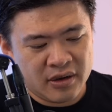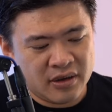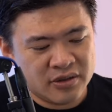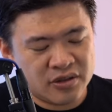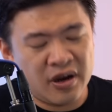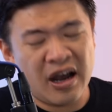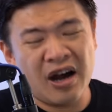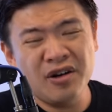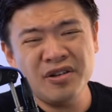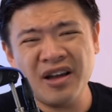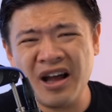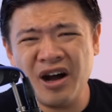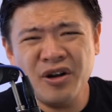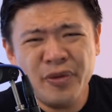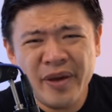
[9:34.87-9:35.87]
So how
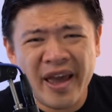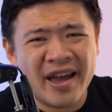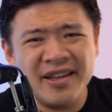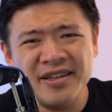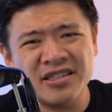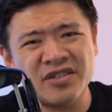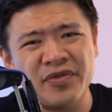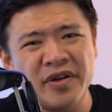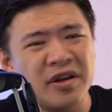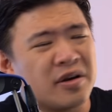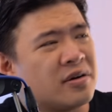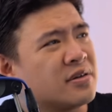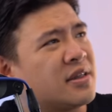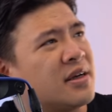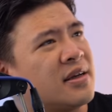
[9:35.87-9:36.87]
do we end this
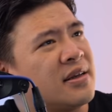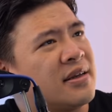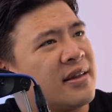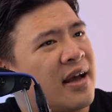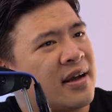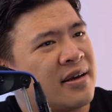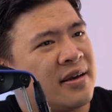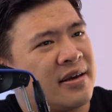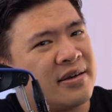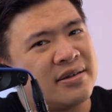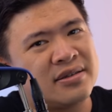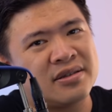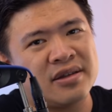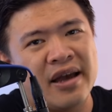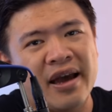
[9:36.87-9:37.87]
video then in that
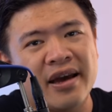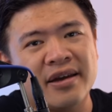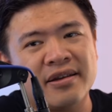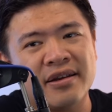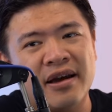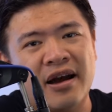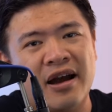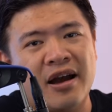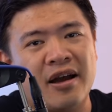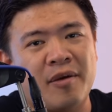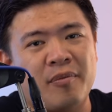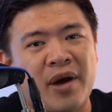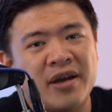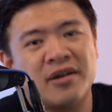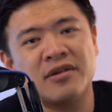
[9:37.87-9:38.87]
case? And
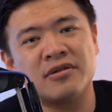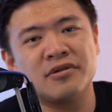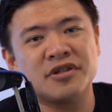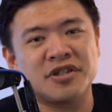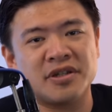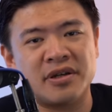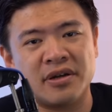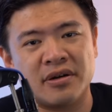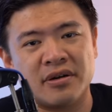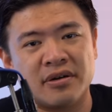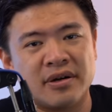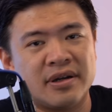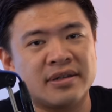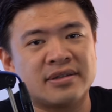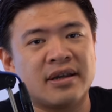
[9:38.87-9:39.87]
my conclusion
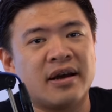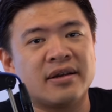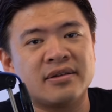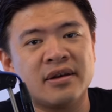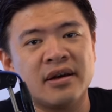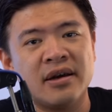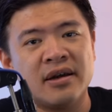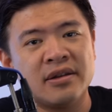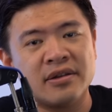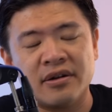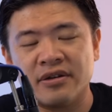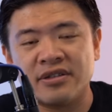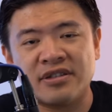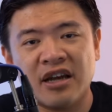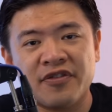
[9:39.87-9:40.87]
here is that
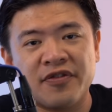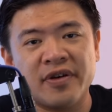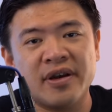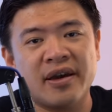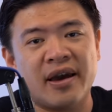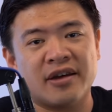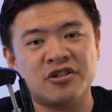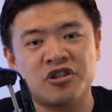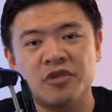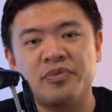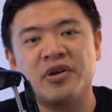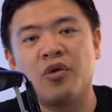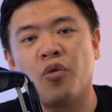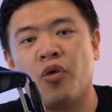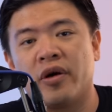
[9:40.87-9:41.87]
there's definitely
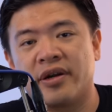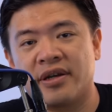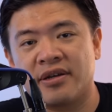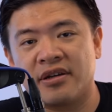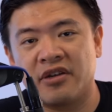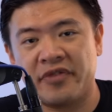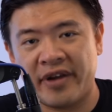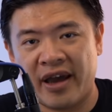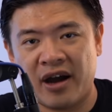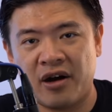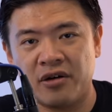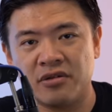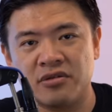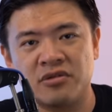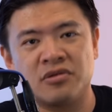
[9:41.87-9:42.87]
should be a warning given
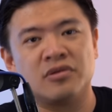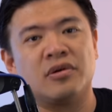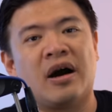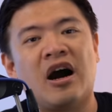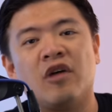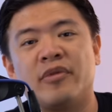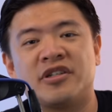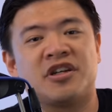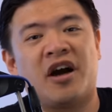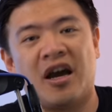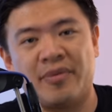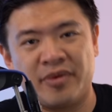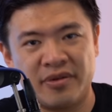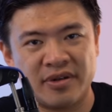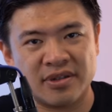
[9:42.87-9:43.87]
out to how much
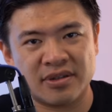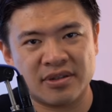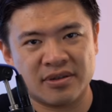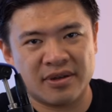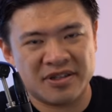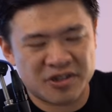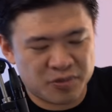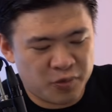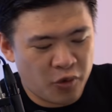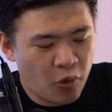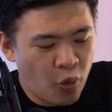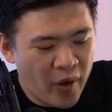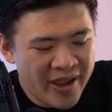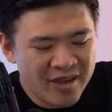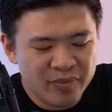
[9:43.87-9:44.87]
hype there is. It's
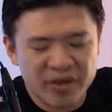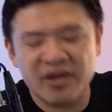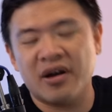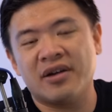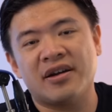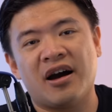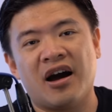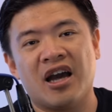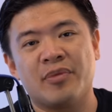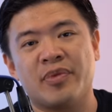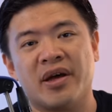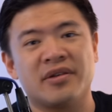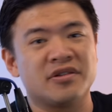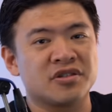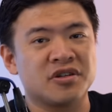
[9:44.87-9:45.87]
way beyond
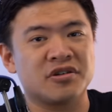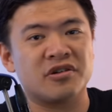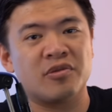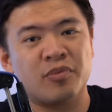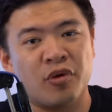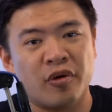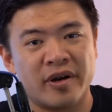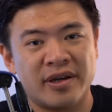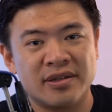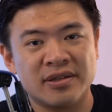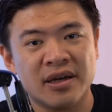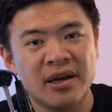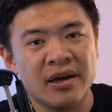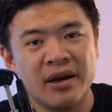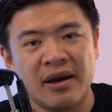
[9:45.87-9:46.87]
hyped at this current point.